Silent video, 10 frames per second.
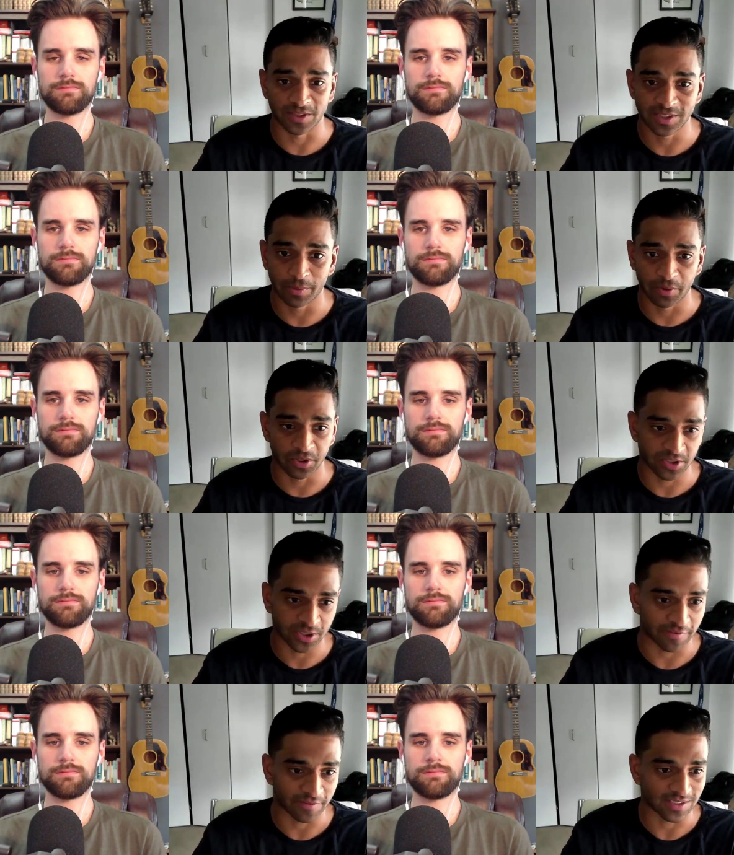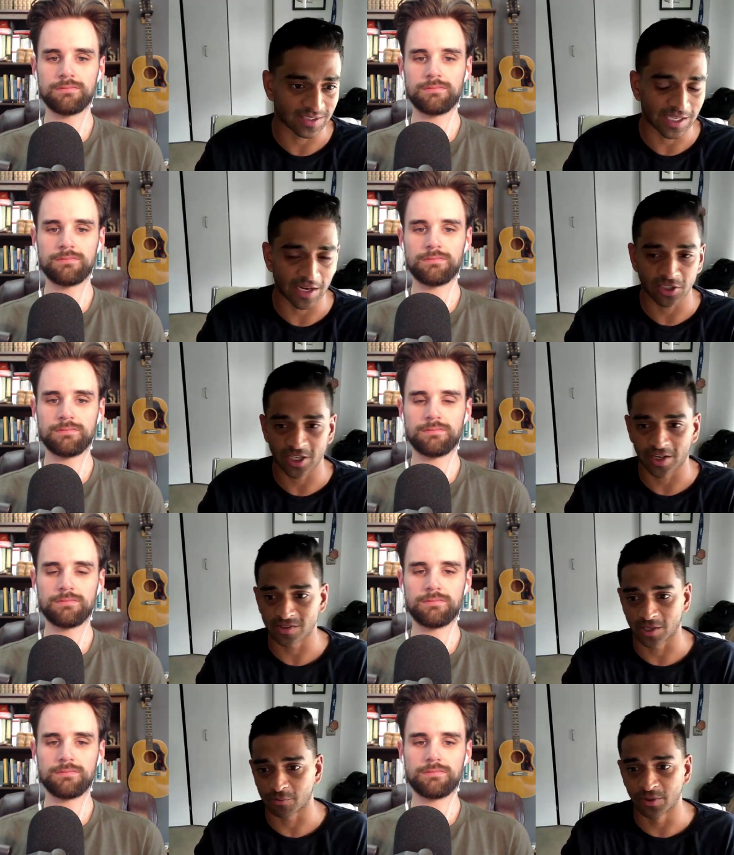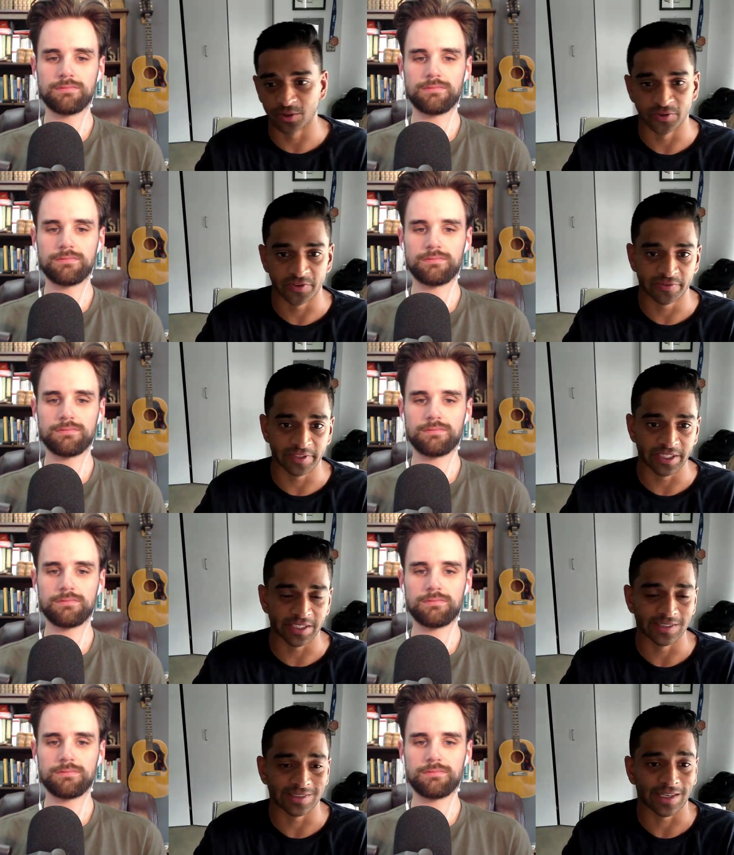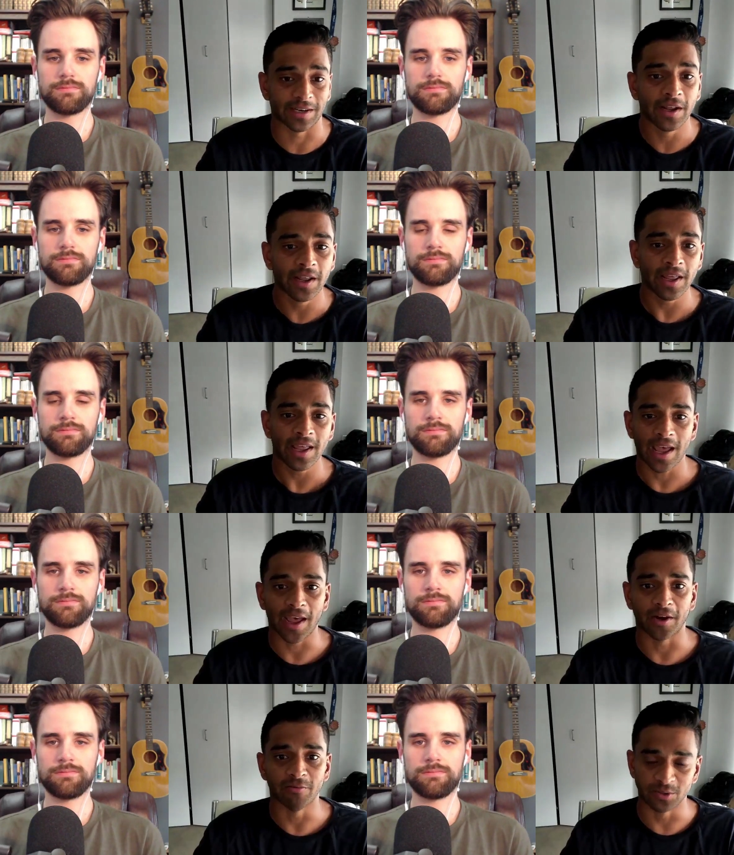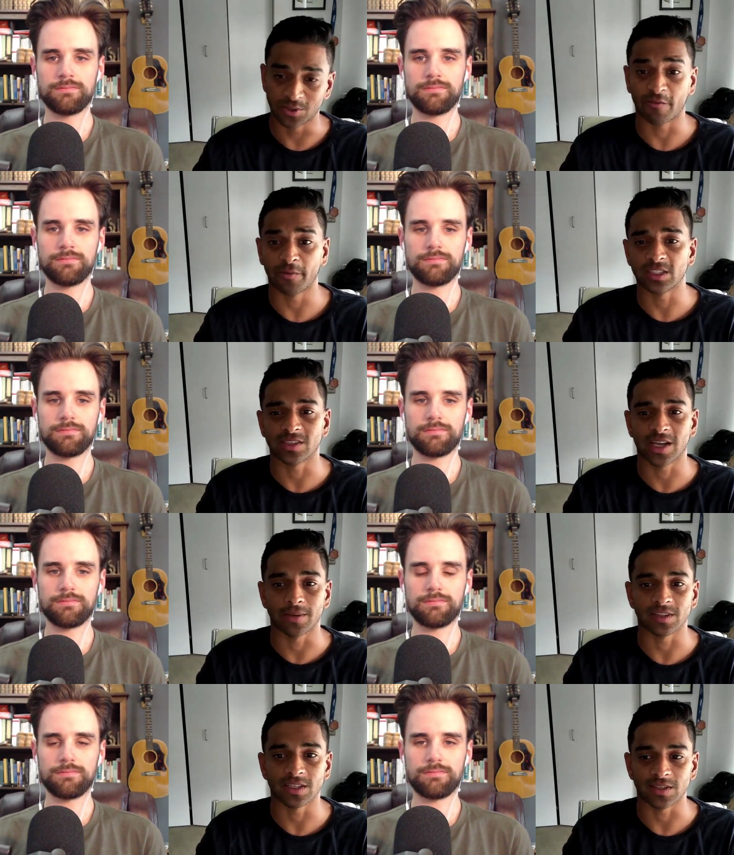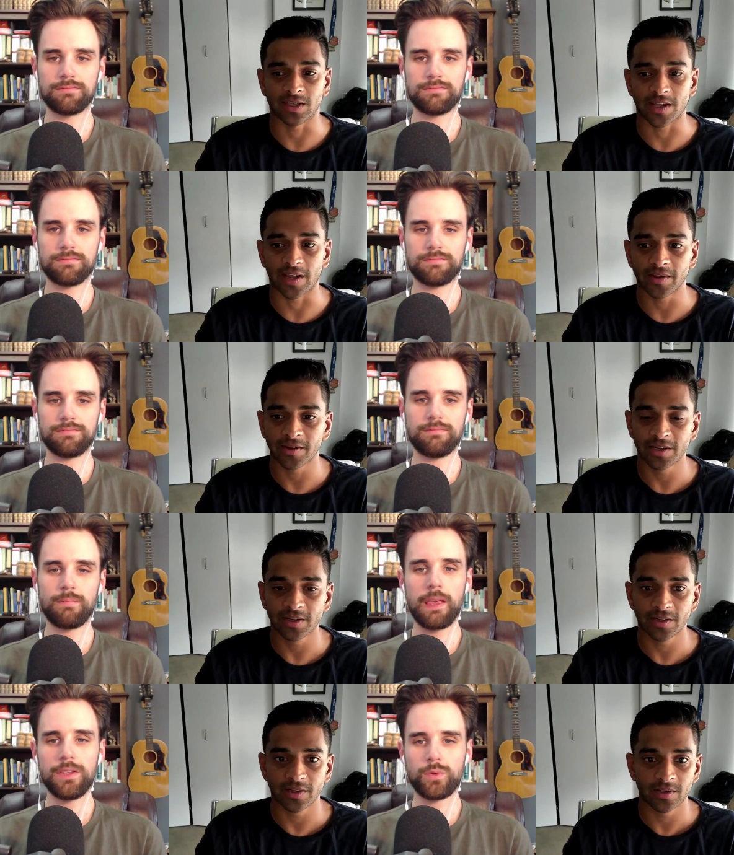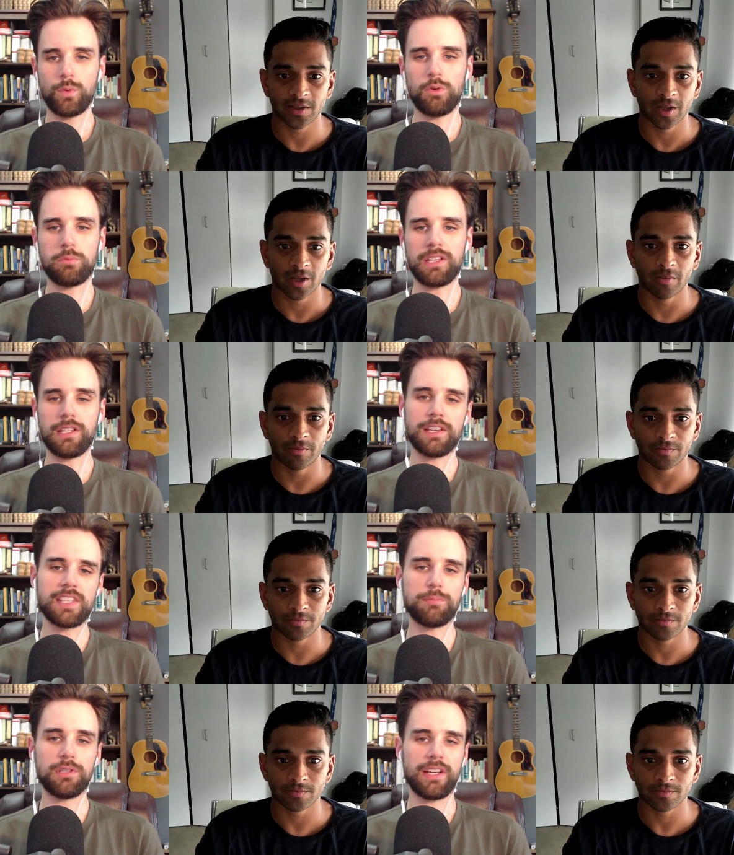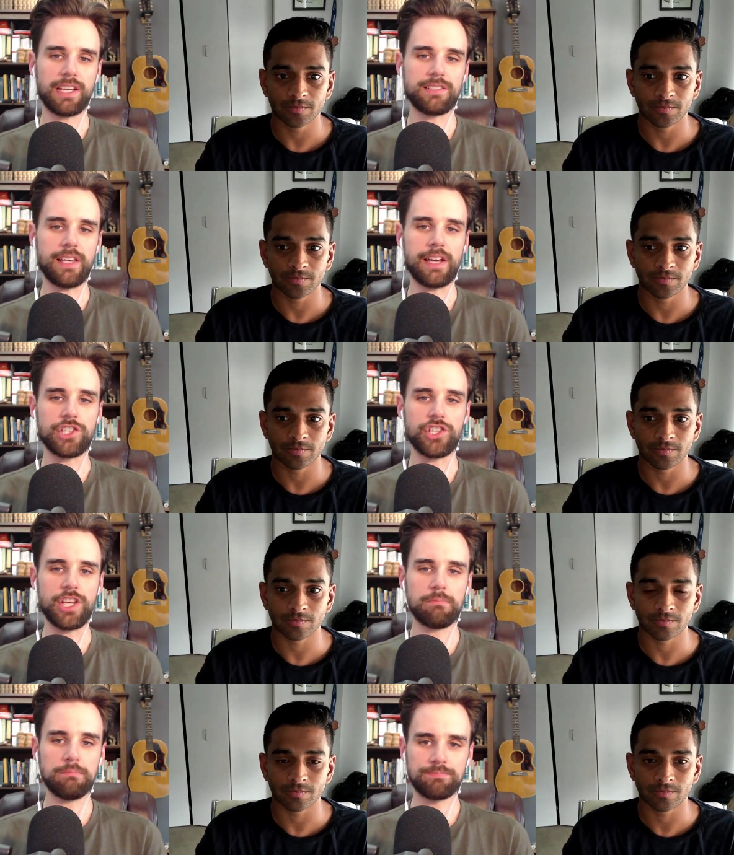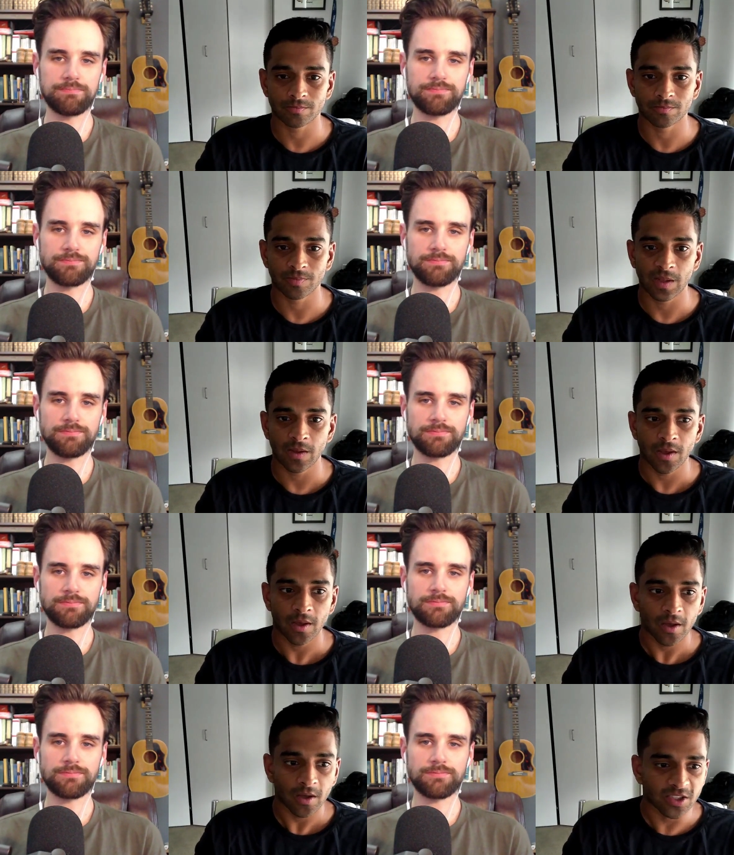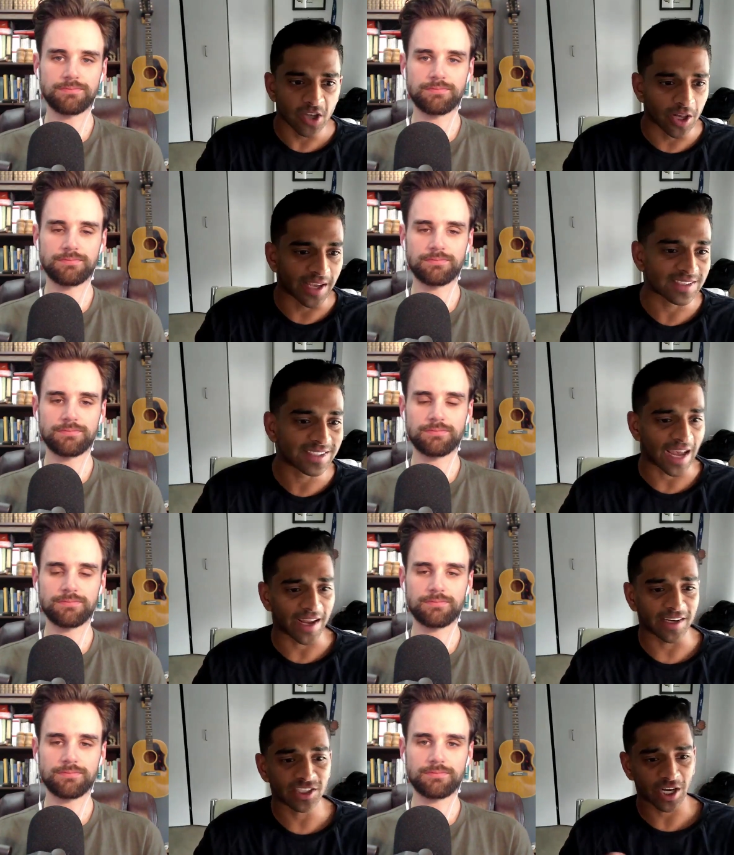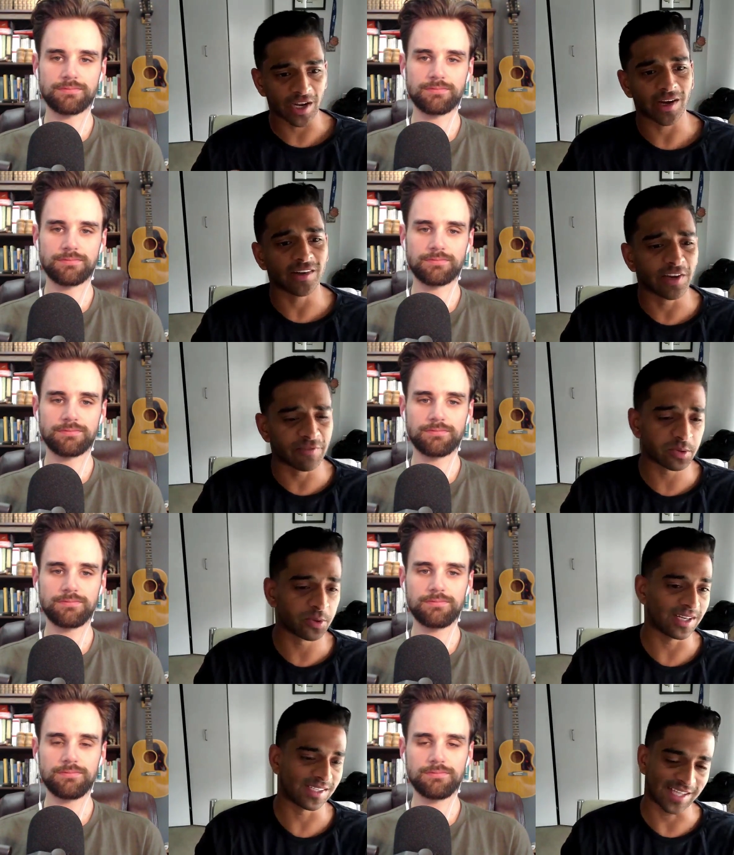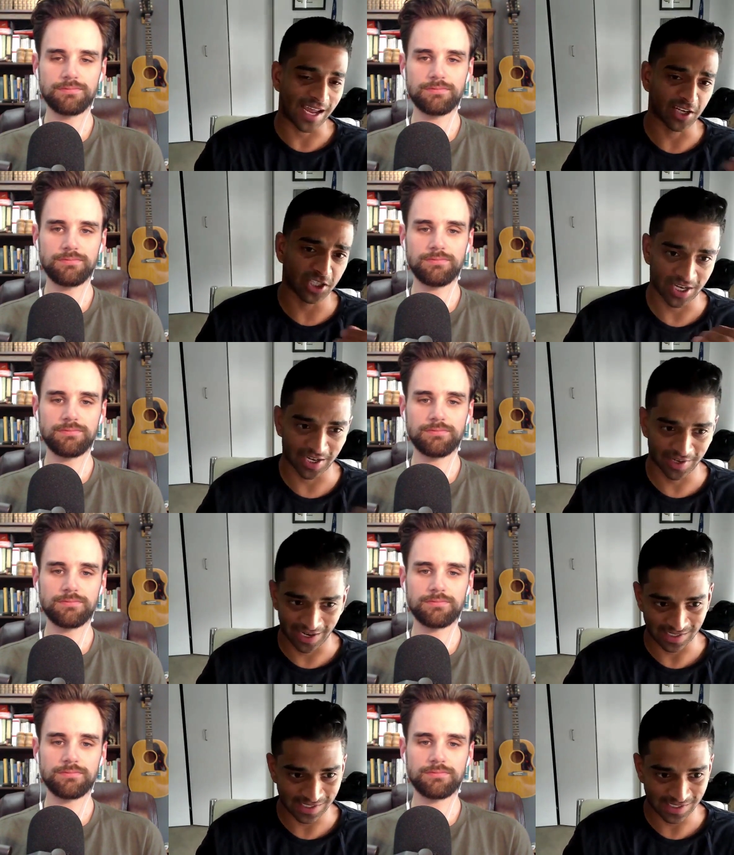Speaker 1: could do some of the similar stuff to state channels, like reduce fees and reduce confirmation times and things like that.
Speaker 2: So what would be an example of like a
Speaker 1: side chain? So like a side chain, a difference between a side chain, like